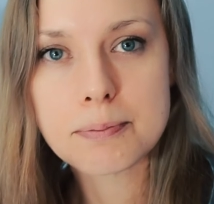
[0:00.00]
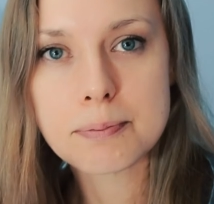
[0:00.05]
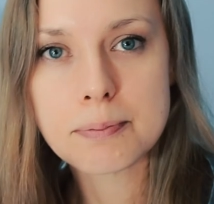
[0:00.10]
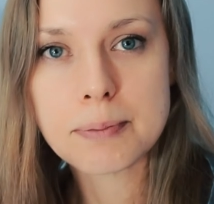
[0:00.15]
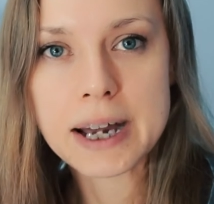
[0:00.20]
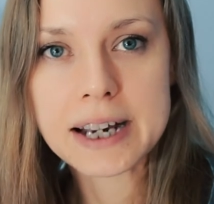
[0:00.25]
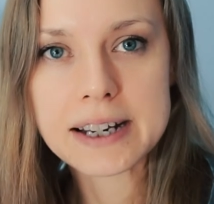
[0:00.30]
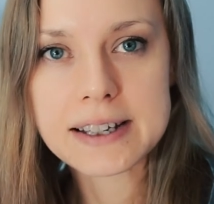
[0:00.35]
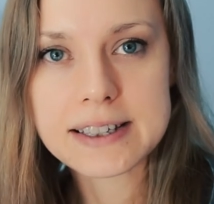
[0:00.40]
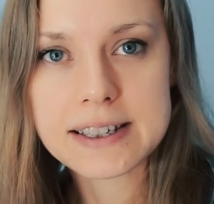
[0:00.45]

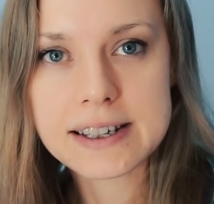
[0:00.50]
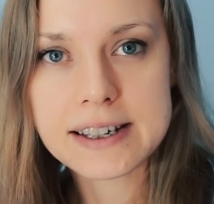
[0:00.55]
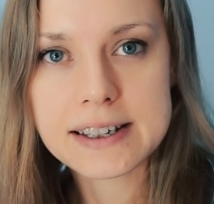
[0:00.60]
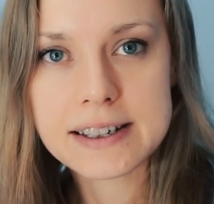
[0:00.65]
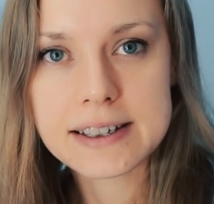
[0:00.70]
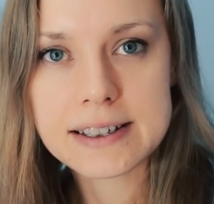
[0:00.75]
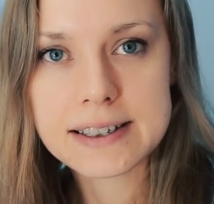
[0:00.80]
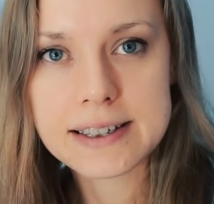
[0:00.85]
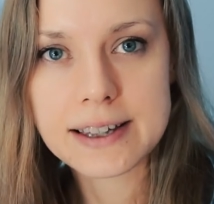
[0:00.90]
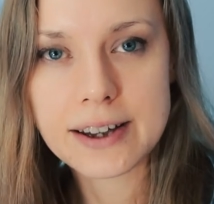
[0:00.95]

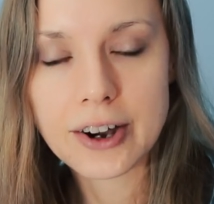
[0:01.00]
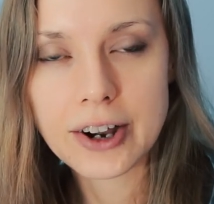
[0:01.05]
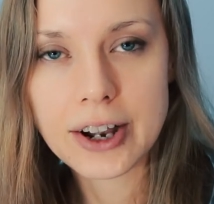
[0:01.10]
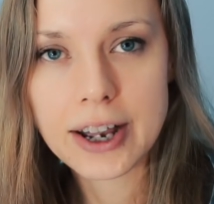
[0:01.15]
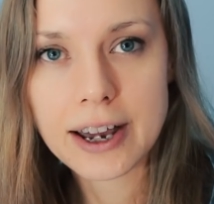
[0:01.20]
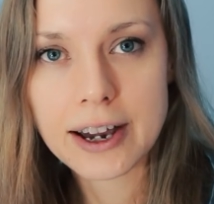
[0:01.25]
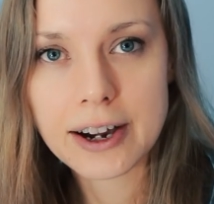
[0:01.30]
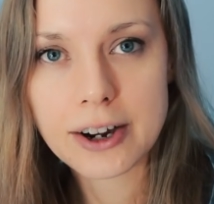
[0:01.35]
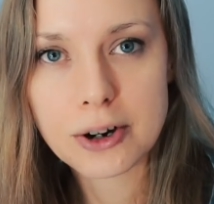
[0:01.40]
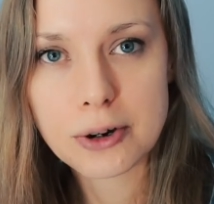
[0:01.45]
magazines that I
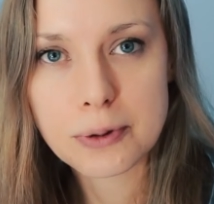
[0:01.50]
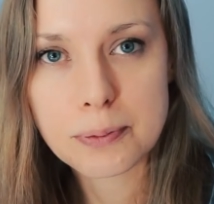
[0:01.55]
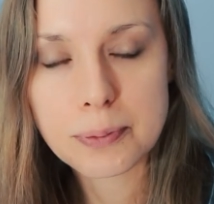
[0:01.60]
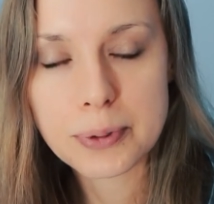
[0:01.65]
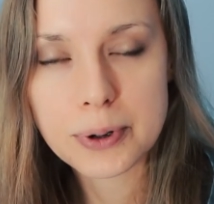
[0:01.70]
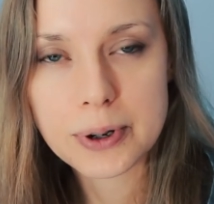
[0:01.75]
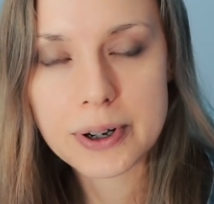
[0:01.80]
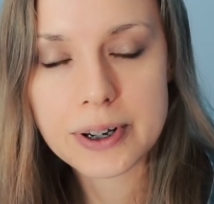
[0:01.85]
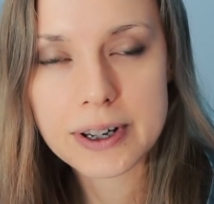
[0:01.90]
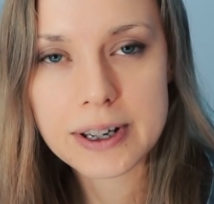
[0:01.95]
help
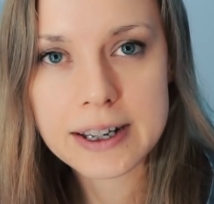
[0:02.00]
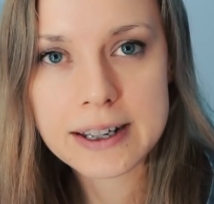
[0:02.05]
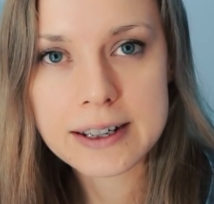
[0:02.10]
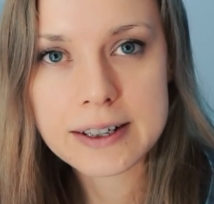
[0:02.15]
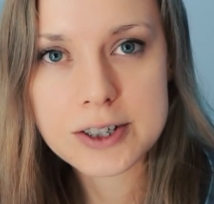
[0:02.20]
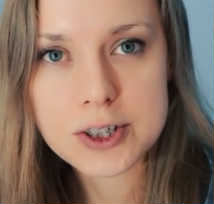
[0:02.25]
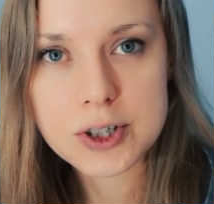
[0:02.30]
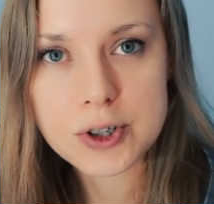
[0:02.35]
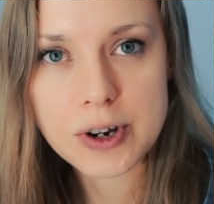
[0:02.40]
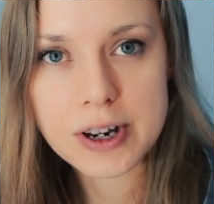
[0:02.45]

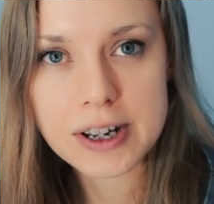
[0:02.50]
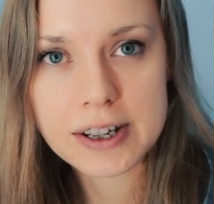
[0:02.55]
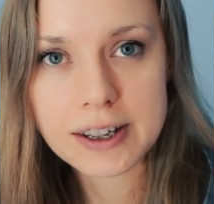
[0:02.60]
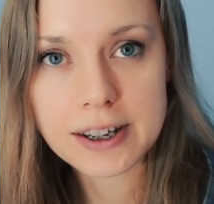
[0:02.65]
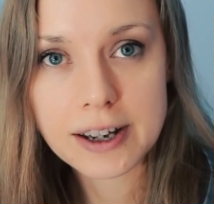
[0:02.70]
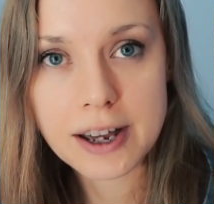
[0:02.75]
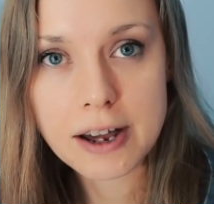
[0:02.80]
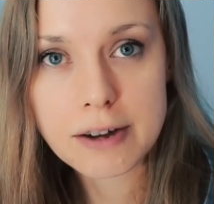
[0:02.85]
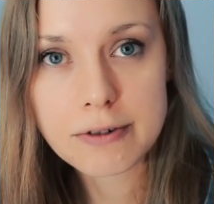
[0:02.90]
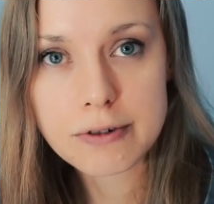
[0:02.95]
illustrate the
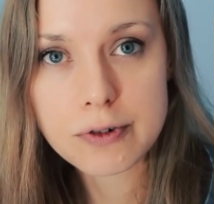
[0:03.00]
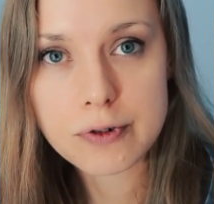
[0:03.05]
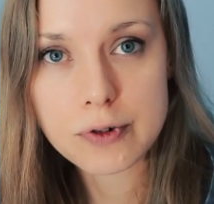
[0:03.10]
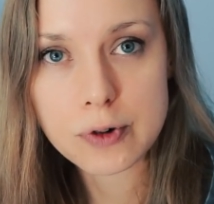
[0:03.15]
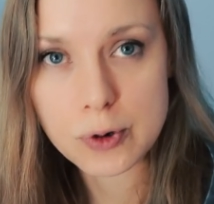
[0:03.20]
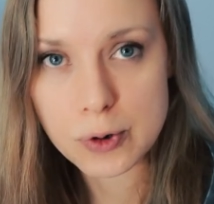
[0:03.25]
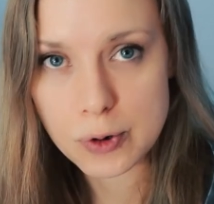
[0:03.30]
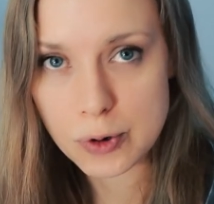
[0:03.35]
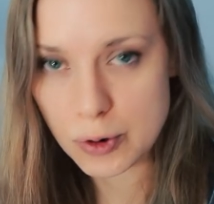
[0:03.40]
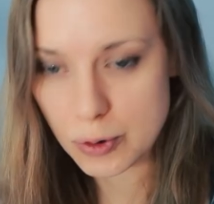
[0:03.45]
cover
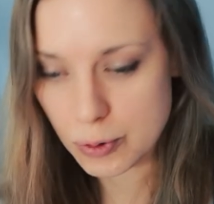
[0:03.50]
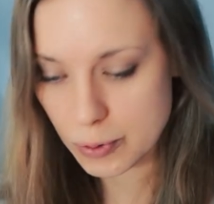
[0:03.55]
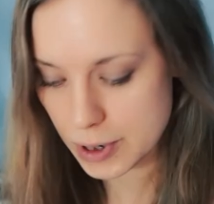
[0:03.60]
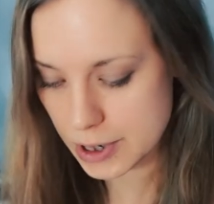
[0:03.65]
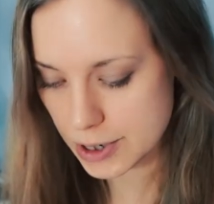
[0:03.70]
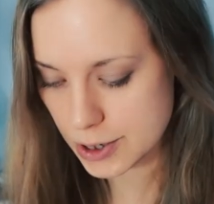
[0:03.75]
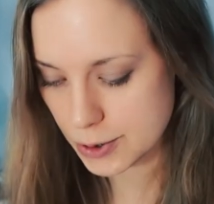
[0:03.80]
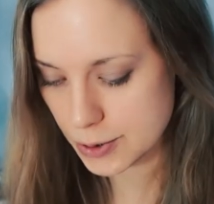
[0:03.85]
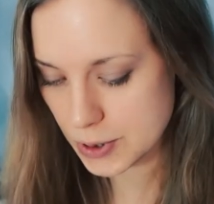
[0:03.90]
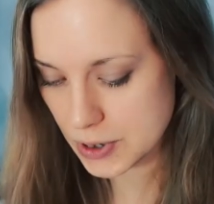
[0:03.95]
for,
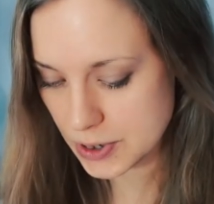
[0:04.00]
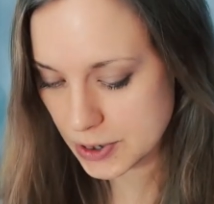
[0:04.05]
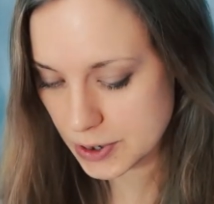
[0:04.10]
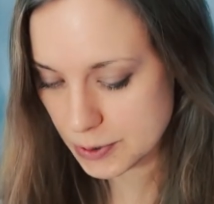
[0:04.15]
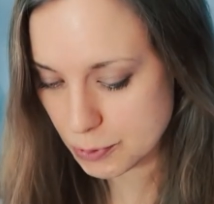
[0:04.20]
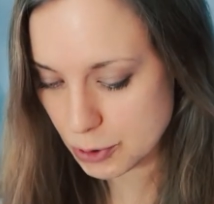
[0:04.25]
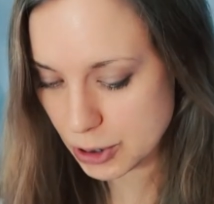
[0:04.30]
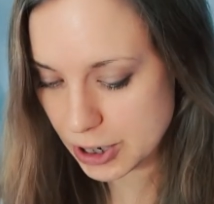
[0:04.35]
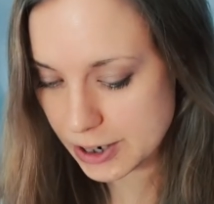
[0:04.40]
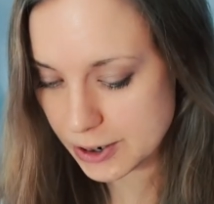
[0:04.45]
which was
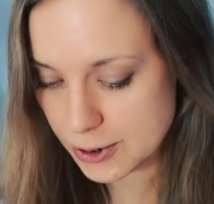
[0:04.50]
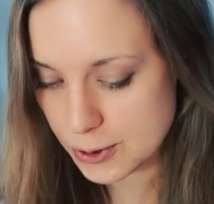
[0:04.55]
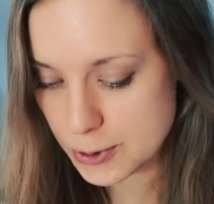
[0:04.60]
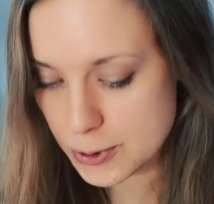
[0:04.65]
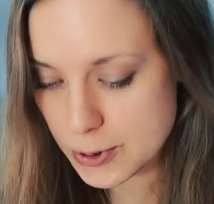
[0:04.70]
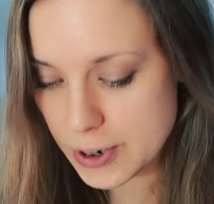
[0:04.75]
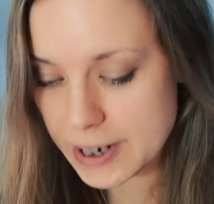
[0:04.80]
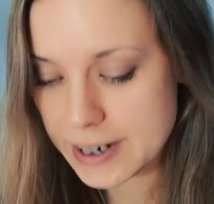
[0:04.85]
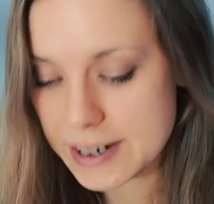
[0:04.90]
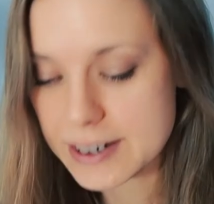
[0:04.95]
pretty
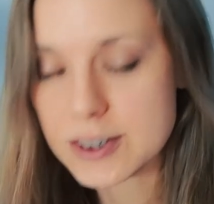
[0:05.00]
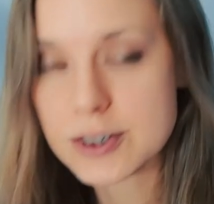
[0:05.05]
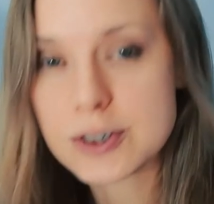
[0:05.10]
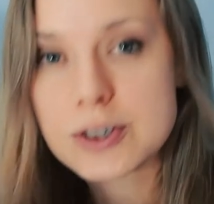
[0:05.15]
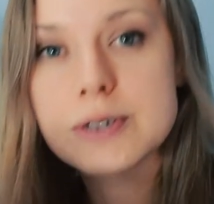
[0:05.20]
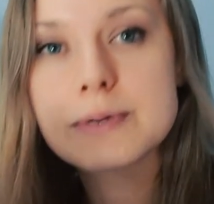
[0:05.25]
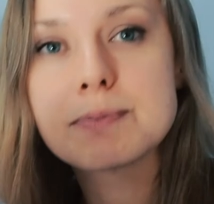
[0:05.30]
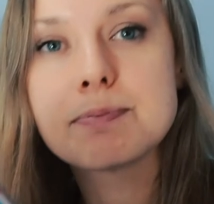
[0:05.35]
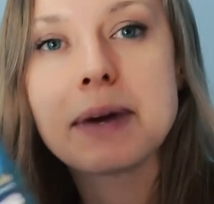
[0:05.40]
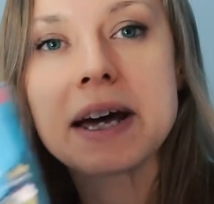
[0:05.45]
cool, and it's
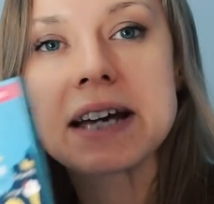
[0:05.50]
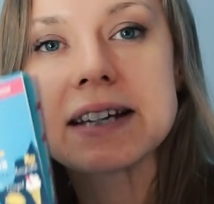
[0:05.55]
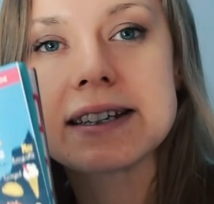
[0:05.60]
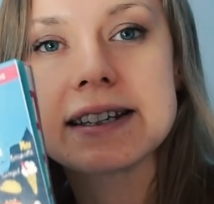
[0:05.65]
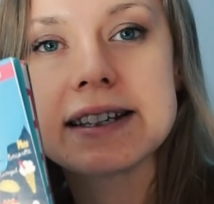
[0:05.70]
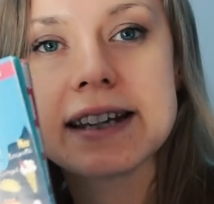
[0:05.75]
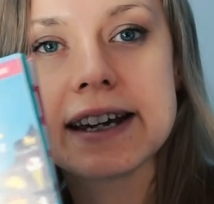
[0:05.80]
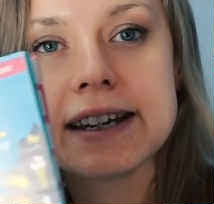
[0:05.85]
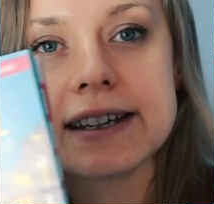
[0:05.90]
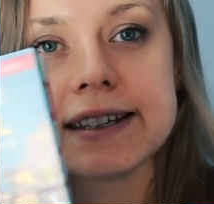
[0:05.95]
just
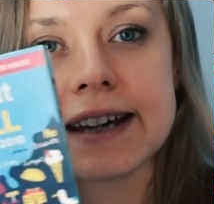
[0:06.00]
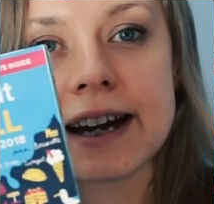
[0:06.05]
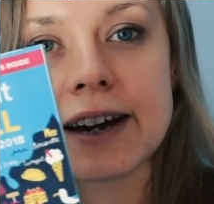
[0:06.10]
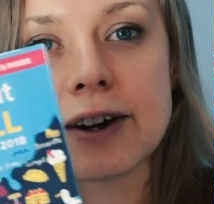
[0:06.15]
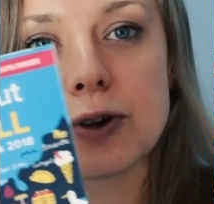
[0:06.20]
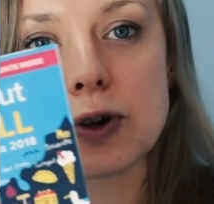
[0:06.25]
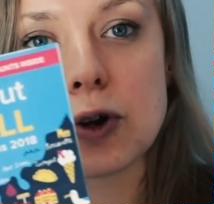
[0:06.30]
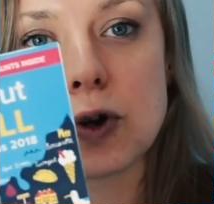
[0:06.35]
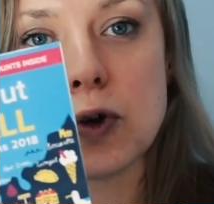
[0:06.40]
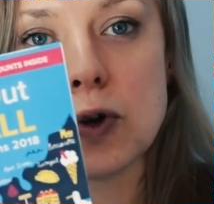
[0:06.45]
Best Days
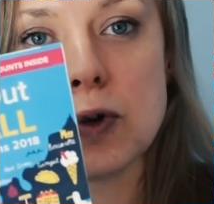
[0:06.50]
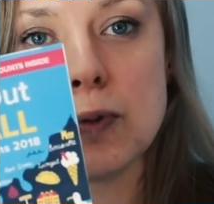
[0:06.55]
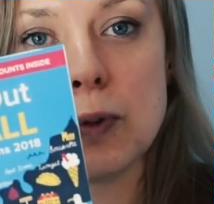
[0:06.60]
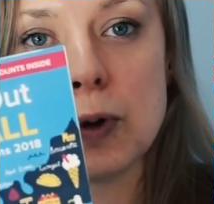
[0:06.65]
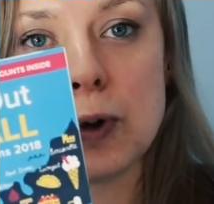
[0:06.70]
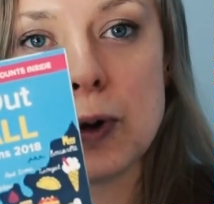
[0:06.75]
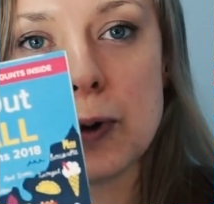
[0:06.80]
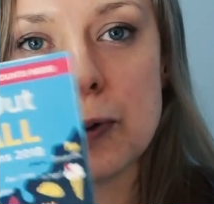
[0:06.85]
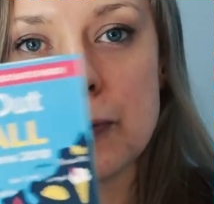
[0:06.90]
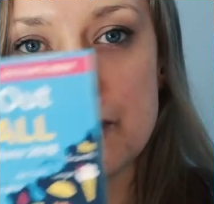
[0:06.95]
Out
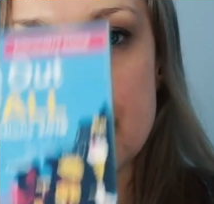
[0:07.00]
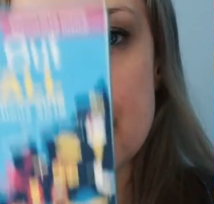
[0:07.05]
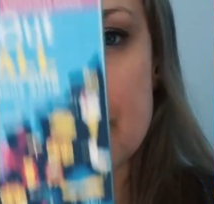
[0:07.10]
Cornwall.